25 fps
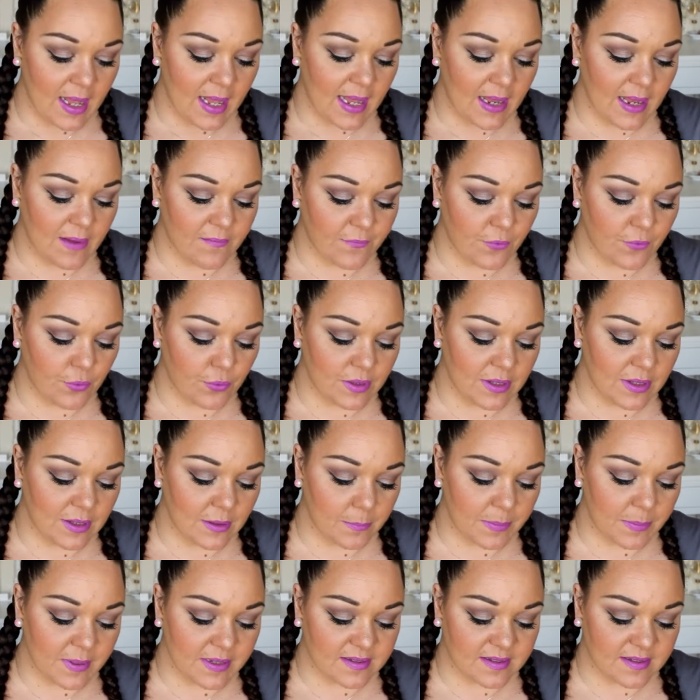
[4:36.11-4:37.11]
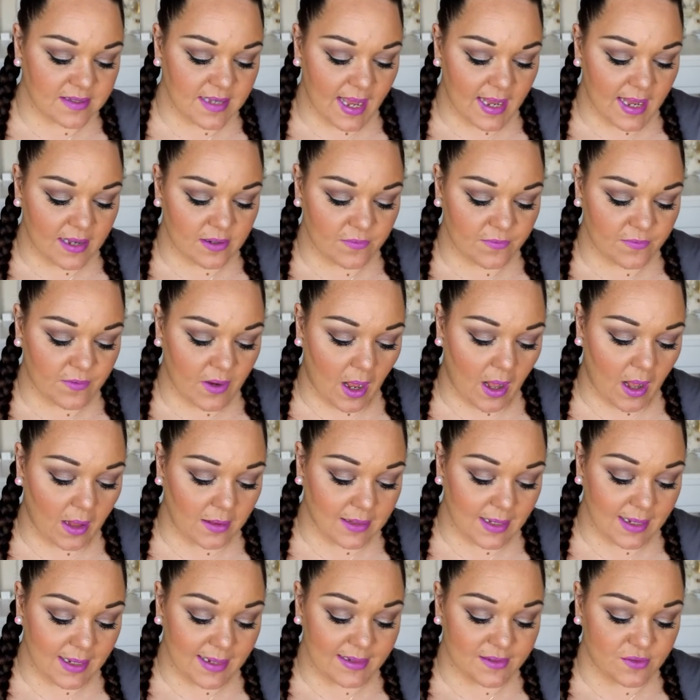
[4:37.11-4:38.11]
If you're a little bit scared of
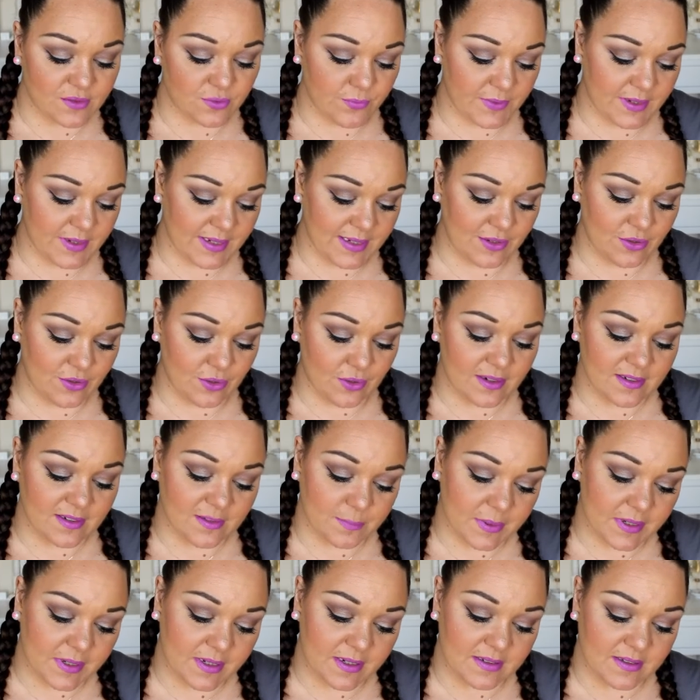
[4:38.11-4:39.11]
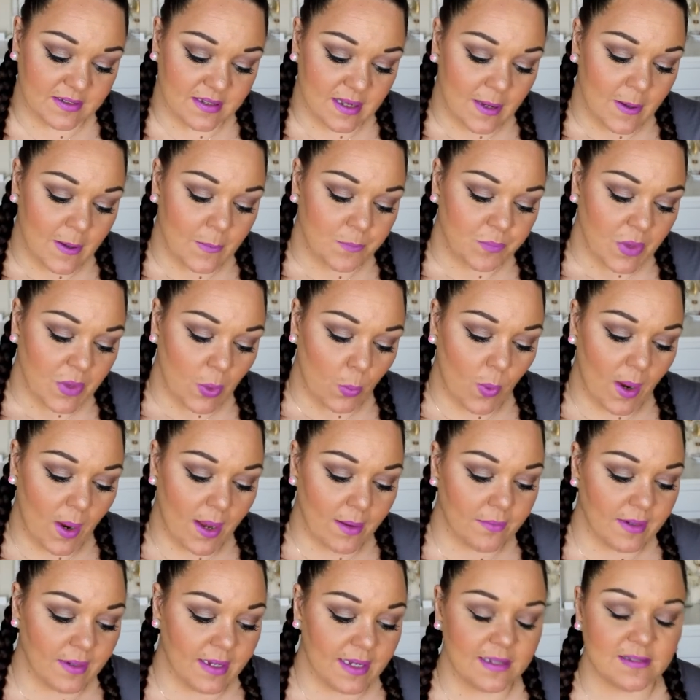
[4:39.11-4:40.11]
colour, it's really nice because
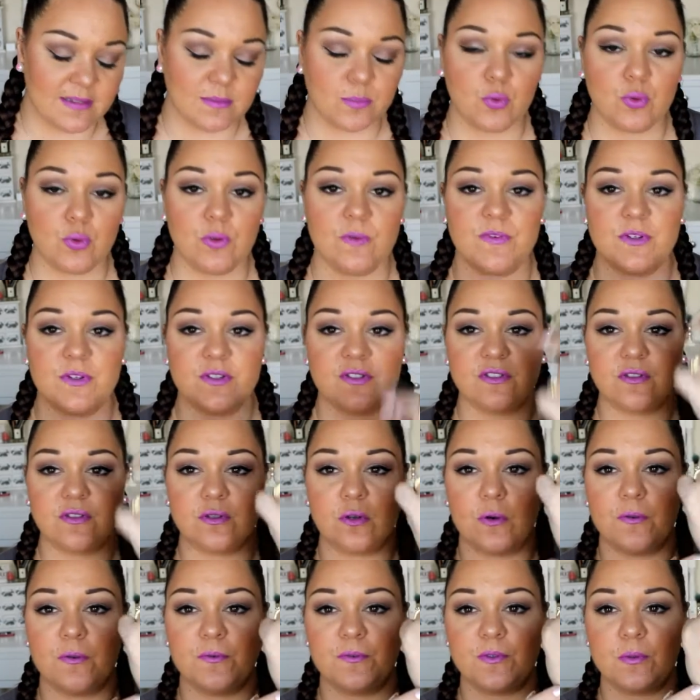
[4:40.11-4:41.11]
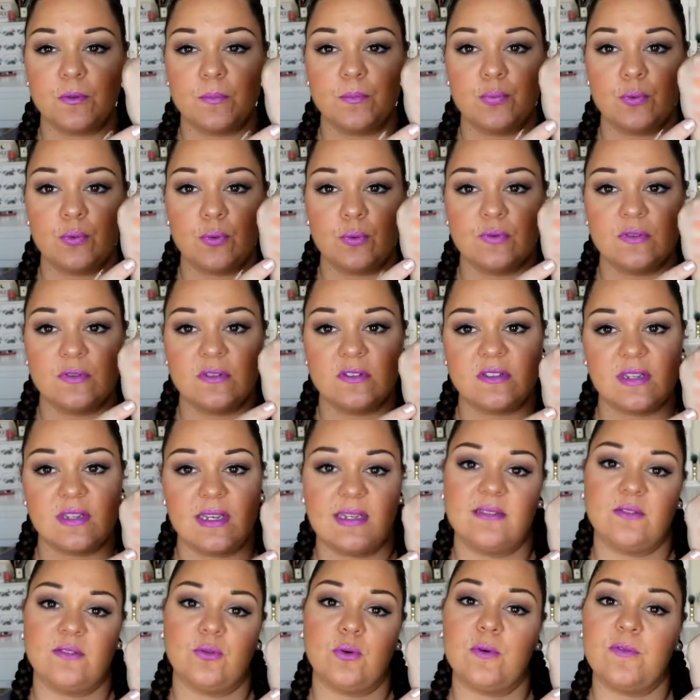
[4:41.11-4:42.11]
where it is more of a soft
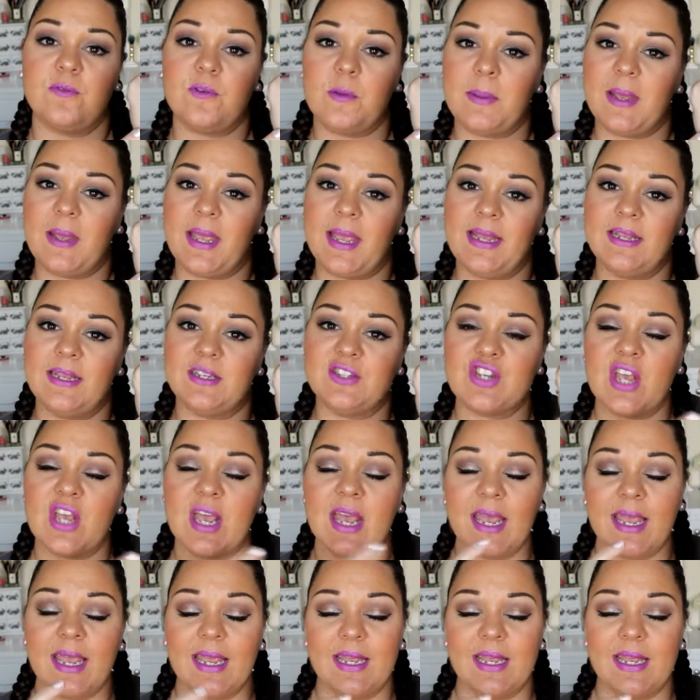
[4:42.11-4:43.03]
bronzy sort of a peach,